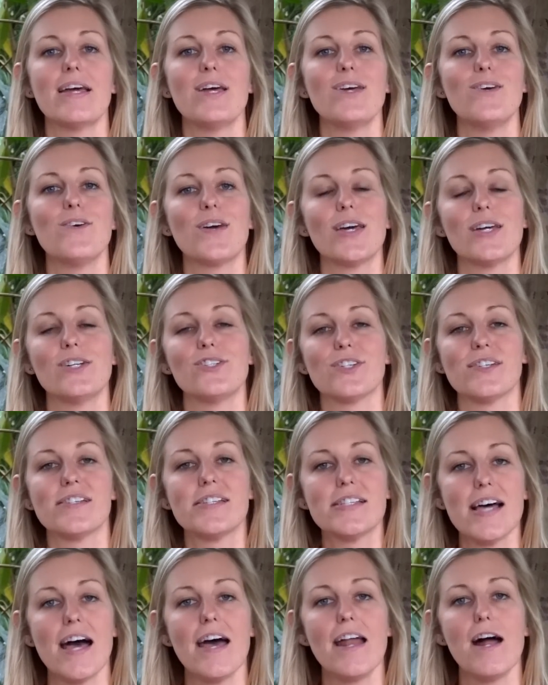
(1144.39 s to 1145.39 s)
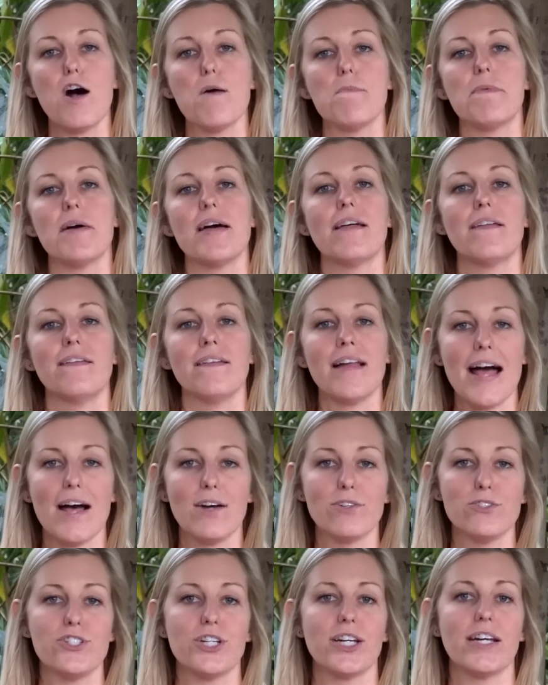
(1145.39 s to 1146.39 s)
that you can just set up and
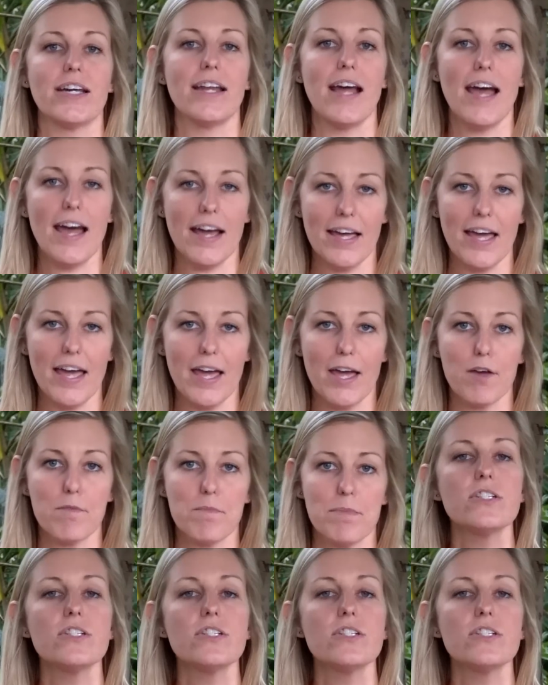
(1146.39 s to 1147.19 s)
lounge in at camp.